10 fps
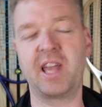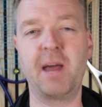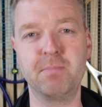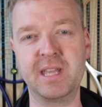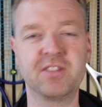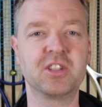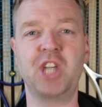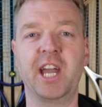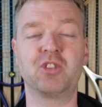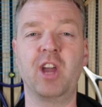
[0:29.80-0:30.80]
can beat
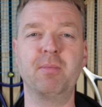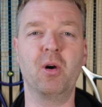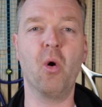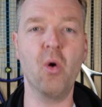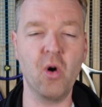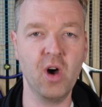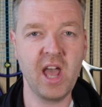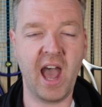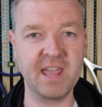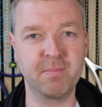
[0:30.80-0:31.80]
Jack Draper or
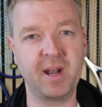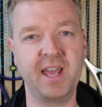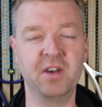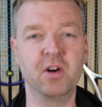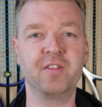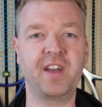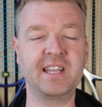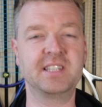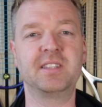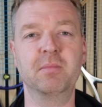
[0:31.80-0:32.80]
a player of
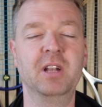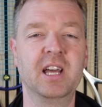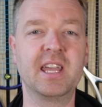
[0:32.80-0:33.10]
a similar